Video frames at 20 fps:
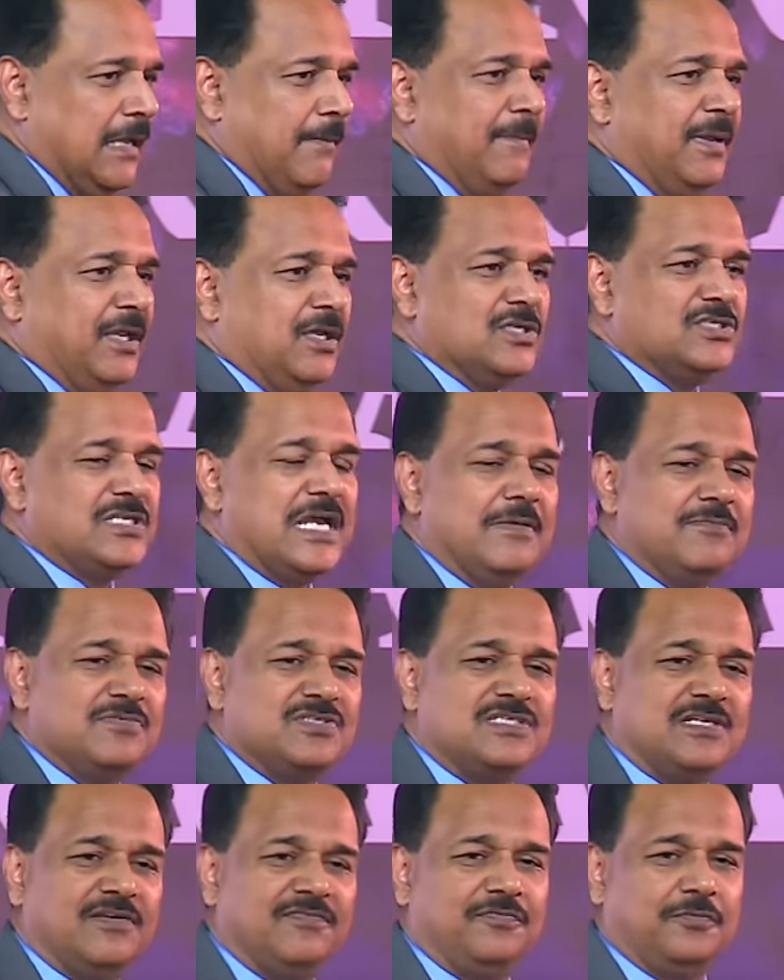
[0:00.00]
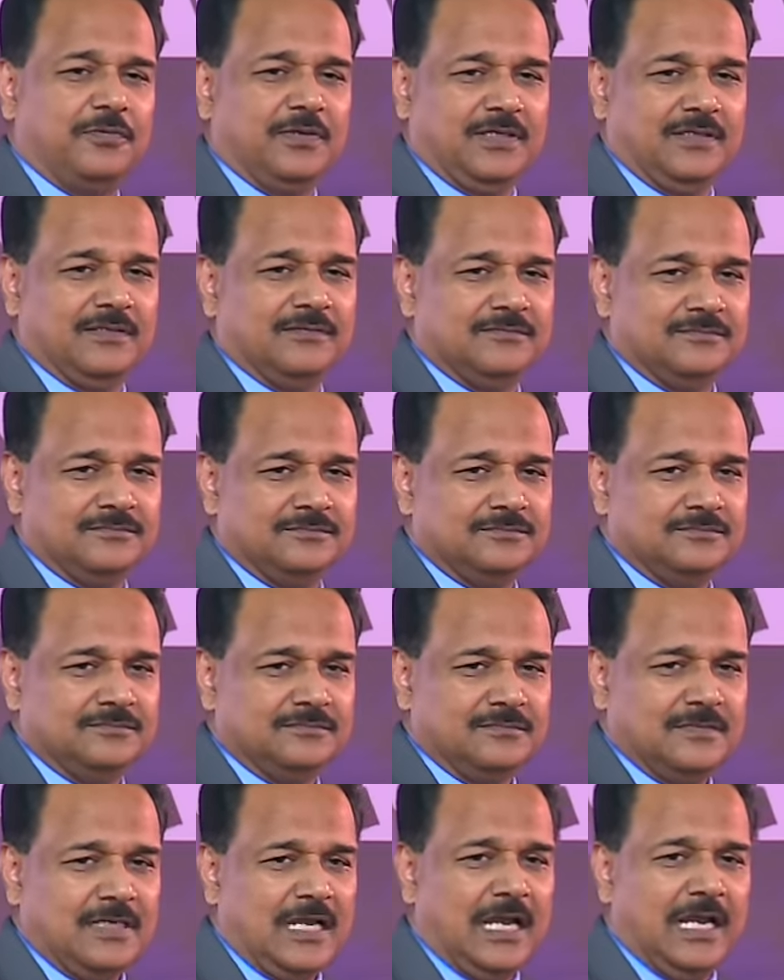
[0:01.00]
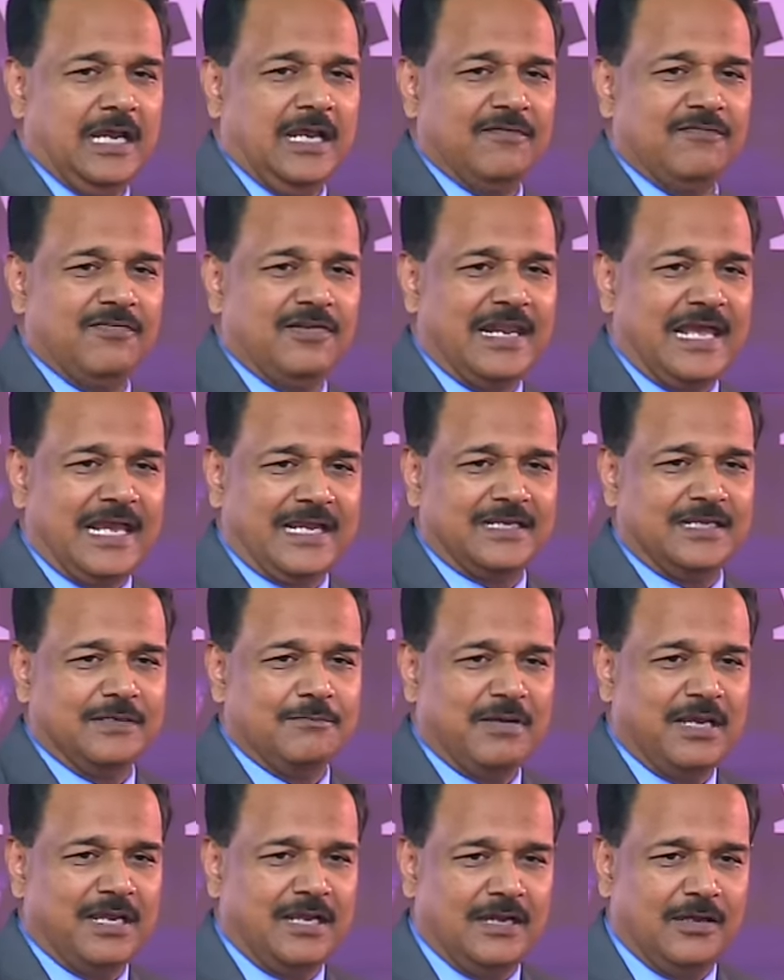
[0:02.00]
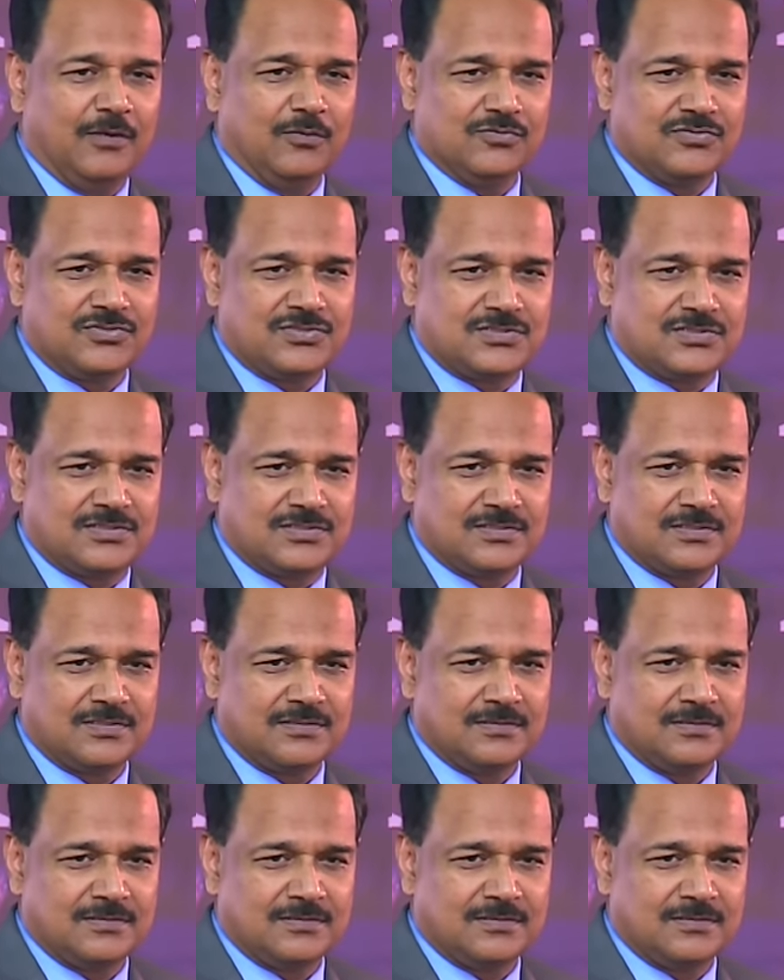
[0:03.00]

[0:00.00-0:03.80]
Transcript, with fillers: because I'm suffering. I have lack in my house.